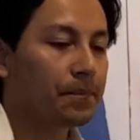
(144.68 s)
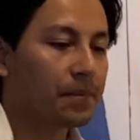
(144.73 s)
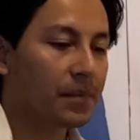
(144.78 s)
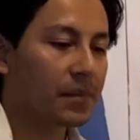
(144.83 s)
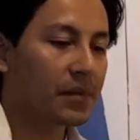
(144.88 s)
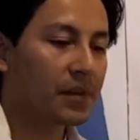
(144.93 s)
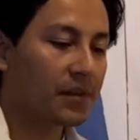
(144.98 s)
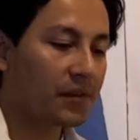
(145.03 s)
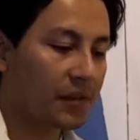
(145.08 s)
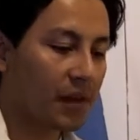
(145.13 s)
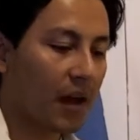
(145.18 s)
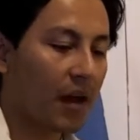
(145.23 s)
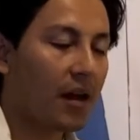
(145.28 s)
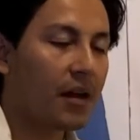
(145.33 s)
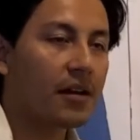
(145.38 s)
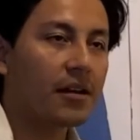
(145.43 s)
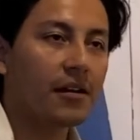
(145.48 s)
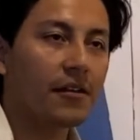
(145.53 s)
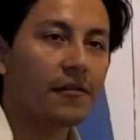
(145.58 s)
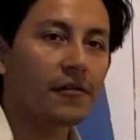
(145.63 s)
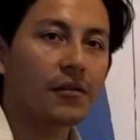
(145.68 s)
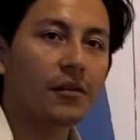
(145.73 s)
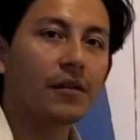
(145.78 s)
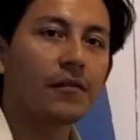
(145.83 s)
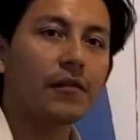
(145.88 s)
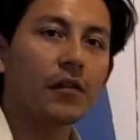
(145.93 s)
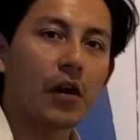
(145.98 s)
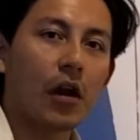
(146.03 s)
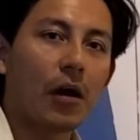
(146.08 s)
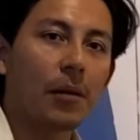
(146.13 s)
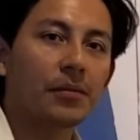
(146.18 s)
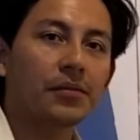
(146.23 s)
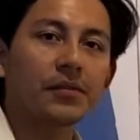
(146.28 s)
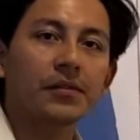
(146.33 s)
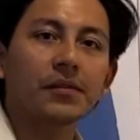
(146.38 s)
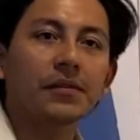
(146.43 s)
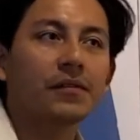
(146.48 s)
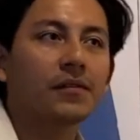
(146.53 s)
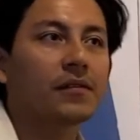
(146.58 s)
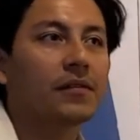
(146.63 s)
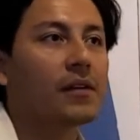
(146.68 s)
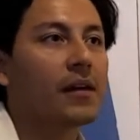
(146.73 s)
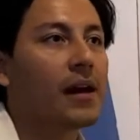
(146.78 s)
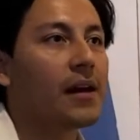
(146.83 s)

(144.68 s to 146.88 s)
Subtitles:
design a few different options.